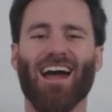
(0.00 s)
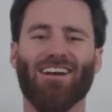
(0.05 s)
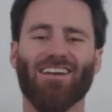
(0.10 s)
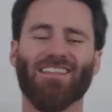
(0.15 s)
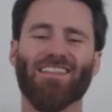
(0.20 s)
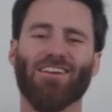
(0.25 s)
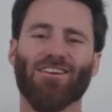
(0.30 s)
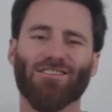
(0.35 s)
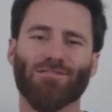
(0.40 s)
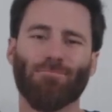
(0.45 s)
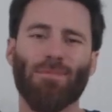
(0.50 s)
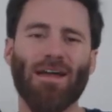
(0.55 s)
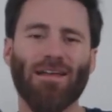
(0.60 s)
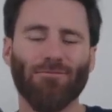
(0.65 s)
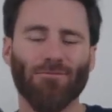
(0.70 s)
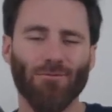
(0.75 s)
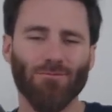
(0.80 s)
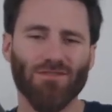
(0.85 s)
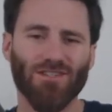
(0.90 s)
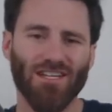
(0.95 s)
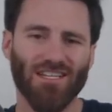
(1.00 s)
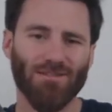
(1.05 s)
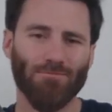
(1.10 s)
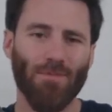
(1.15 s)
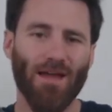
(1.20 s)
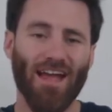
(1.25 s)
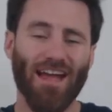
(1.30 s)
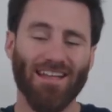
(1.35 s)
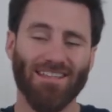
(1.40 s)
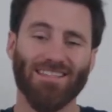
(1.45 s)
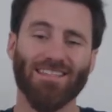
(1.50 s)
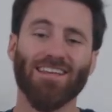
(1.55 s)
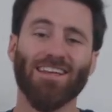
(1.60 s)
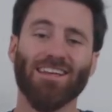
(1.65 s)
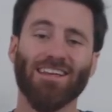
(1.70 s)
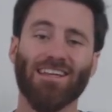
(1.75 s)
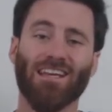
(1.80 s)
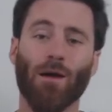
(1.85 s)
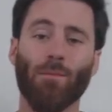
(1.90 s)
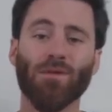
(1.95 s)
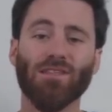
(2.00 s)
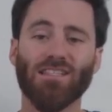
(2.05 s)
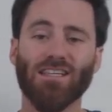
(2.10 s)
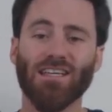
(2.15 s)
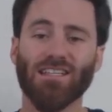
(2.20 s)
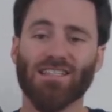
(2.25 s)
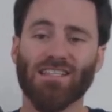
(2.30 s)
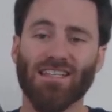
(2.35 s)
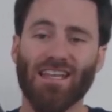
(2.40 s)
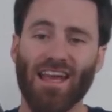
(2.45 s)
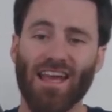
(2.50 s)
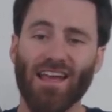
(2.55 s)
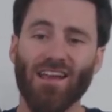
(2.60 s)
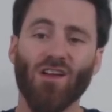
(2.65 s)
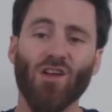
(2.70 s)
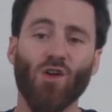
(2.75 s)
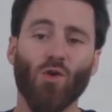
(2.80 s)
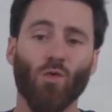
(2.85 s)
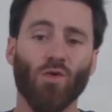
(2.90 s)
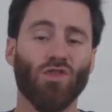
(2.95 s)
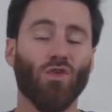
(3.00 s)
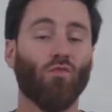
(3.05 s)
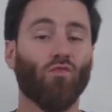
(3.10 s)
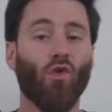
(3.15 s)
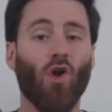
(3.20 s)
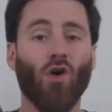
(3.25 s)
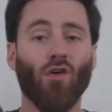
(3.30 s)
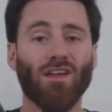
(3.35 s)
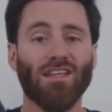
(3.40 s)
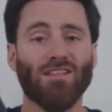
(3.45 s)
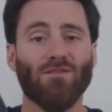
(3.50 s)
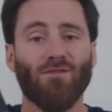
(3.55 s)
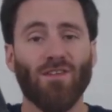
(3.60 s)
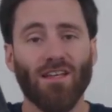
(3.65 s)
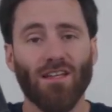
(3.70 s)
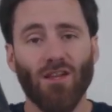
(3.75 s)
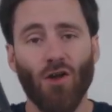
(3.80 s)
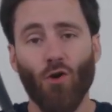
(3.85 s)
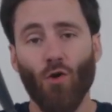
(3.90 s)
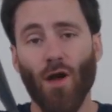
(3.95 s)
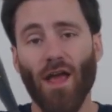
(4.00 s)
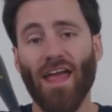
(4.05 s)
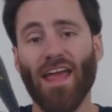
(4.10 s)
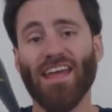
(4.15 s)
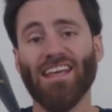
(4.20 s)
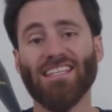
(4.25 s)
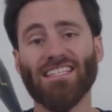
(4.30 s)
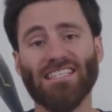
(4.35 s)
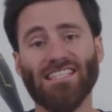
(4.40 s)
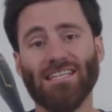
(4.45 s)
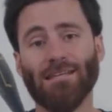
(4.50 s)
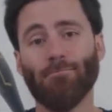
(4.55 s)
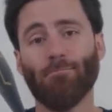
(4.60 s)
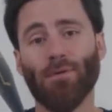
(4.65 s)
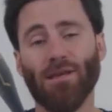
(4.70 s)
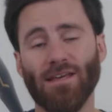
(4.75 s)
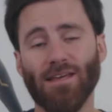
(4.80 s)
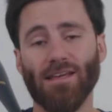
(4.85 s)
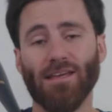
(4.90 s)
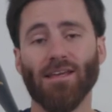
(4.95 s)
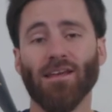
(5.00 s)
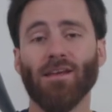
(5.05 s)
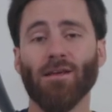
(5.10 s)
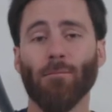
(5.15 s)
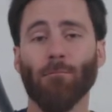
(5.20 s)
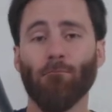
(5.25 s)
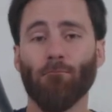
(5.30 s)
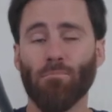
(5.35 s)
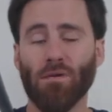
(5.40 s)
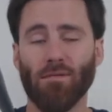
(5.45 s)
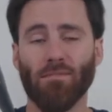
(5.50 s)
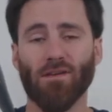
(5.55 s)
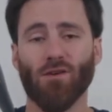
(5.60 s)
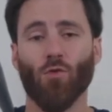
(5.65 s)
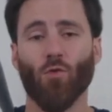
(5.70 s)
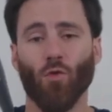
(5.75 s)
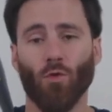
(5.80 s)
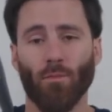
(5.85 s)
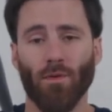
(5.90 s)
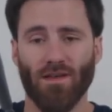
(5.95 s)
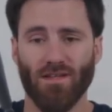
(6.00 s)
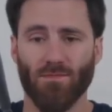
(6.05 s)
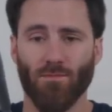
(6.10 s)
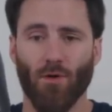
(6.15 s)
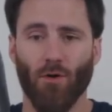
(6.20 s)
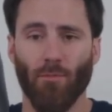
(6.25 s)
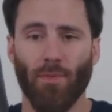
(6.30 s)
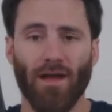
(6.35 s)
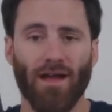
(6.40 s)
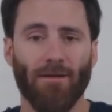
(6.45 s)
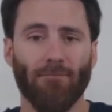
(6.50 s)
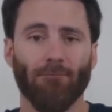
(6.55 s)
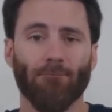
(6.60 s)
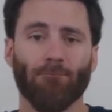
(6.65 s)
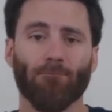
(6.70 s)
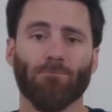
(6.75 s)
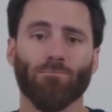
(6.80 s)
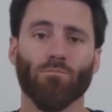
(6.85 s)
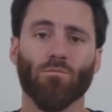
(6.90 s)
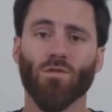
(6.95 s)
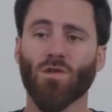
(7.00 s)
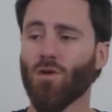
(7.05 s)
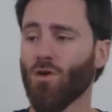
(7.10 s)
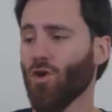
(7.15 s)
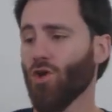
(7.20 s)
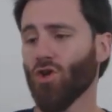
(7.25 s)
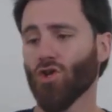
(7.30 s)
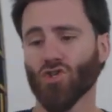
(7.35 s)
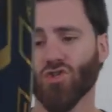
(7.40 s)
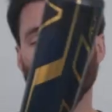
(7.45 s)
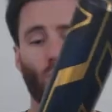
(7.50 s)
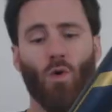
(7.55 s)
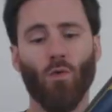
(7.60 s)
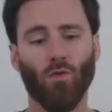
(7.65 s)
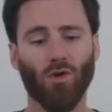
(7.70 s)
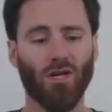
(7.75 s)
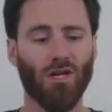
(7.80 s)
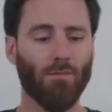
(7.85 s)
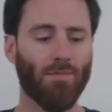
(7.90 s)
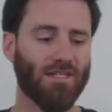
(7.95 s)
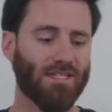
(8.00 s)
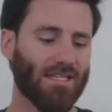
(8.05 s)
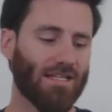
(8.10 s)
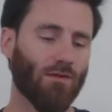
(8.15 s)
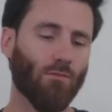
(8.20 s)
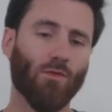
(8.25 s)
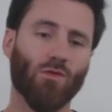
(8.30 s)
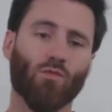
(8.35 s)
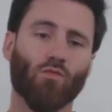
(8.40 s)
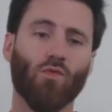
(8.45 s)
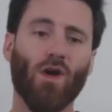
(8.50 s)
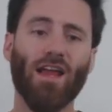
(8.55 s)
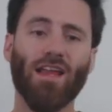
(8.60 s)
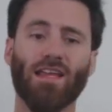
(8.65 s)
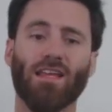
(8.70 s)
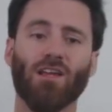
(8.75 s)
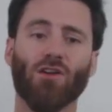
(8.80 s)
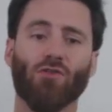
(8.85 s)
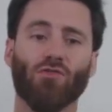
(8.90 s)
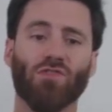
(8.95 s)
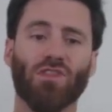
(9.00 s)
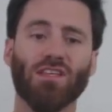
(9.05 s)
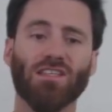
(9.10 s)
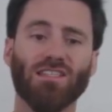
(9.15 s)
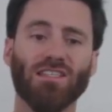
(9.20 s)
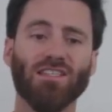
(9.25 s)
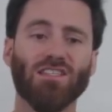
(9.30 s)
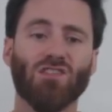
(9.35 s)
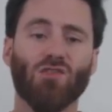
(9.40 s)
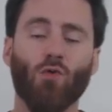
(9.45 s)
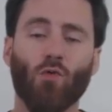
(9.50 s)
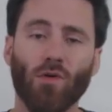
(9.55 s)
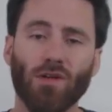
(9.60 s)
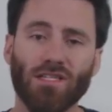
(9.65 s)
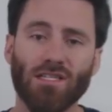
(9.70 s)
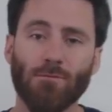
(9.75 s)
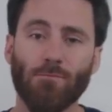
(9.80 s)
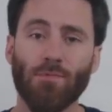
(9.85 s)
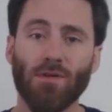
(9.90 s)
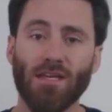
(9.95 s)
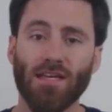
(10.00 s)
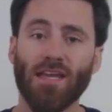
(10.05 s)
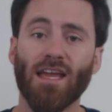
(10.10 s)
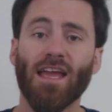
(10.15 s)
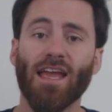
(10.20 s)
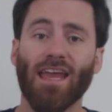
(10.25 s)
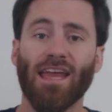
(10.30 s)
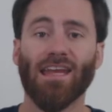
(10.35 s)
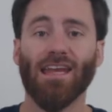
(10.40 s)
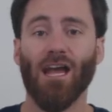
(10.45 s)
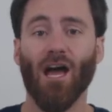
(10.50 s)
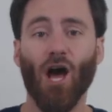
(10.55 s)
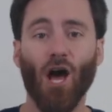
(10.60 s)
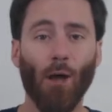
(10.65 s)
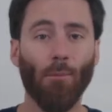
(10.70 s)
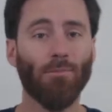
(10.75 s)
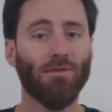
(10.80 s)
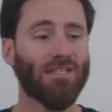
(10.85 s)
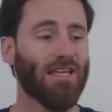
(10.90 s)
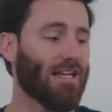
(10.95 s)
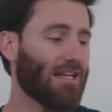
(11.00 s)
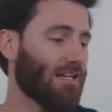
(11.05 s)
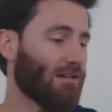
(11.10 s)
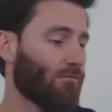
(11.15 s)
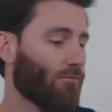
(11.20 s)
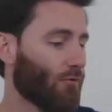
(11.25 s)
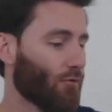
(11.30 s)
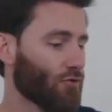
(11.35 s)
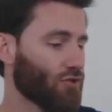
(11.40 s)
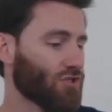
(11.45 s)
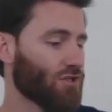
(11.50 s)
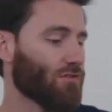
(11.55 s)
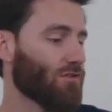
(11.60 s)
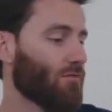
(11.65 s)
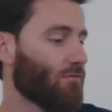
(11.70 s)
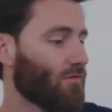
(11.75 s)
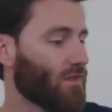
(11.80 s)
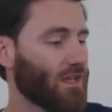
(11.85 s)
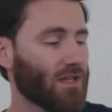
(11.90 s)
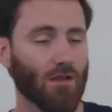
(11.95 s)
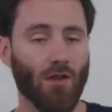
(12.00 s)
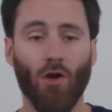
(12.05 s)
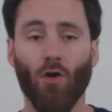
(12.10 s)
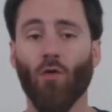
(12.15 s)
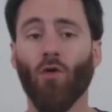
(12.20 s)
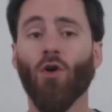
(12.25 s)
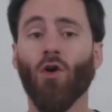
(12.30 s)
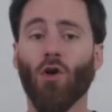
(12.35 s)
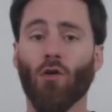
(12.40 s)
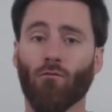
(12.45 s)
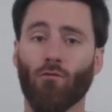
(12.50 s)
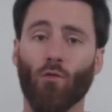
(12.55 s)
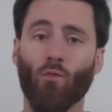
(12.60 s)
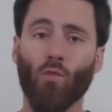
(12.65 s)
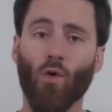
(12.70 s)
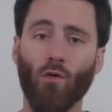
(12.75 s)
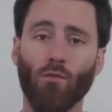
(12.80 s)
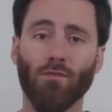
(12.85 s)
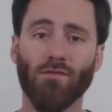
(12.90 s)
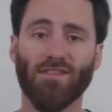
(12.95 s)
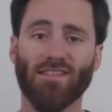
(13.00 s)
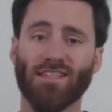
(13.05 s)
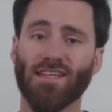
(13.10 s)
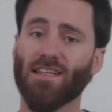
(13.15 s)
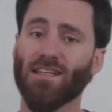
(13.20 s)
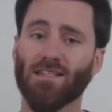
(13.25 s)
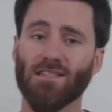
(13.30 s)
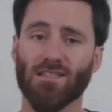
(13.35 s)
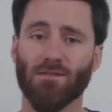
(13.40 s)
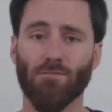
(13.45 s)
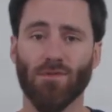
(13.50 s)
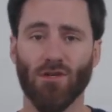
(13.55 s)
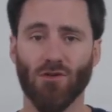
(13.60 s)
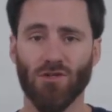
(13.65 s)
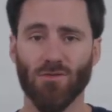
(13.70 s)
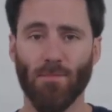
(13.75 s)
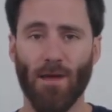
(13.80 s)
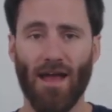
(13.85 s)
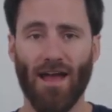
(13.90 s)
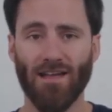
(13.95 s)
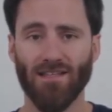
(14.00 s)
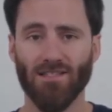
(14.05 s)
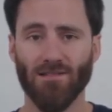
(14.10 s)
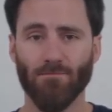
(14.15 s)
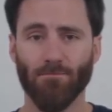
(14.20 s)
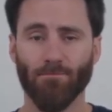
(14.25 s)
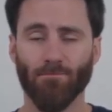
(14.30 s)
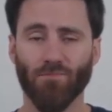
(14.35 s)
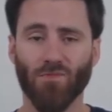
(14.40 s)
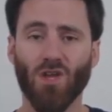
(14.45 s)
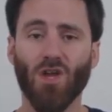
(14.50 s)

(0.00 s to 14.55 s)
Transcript: Howdy there, it's Ben from Just Bats, coming to you today with the Rawlings Velo ACP BBCOR Baseball Bat. So what we're going to be dealing with right here, this is going to be an updated version of the Velo from what we've seen in some years past.